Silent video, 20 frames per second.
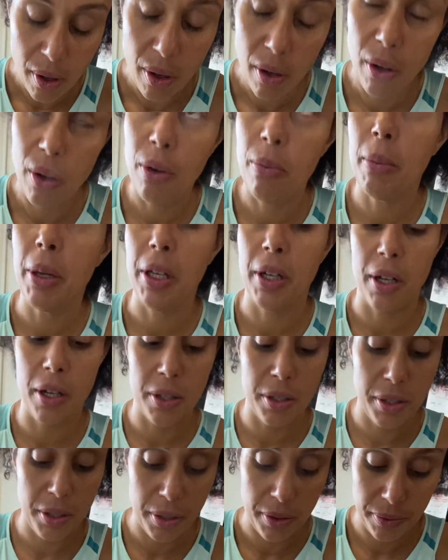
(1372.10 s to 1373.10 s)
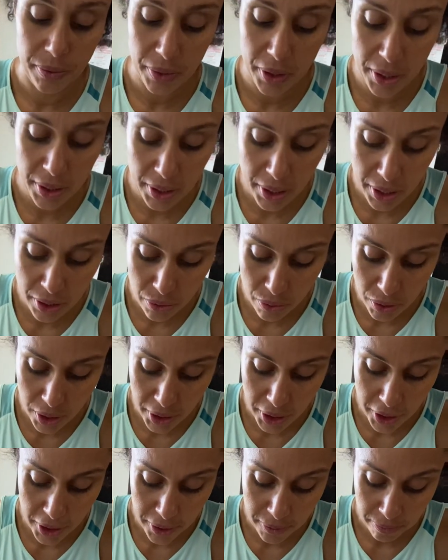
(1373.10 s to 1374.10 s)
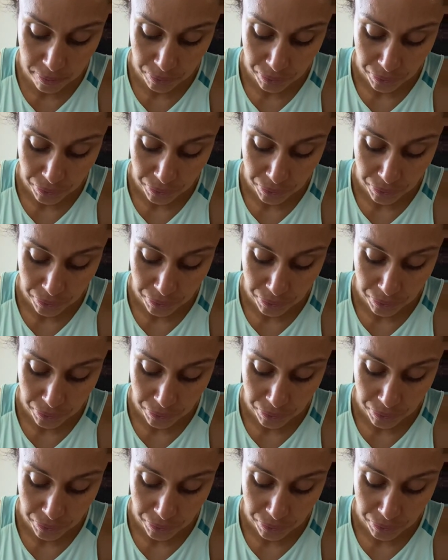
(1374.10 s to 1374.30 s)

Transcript: Oh my gosh, this tastes really good.